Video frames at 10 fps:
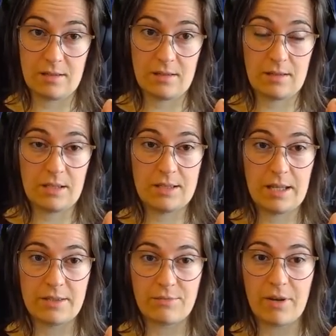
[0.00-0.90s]
That
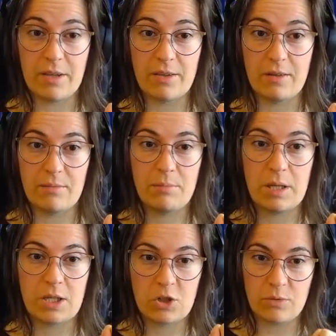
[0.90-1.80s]
sounds rather
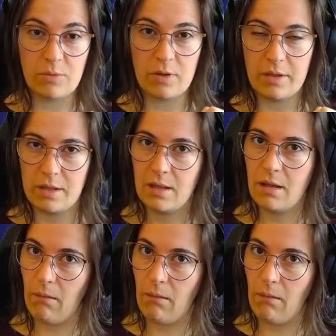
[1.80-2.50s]
picture worthy.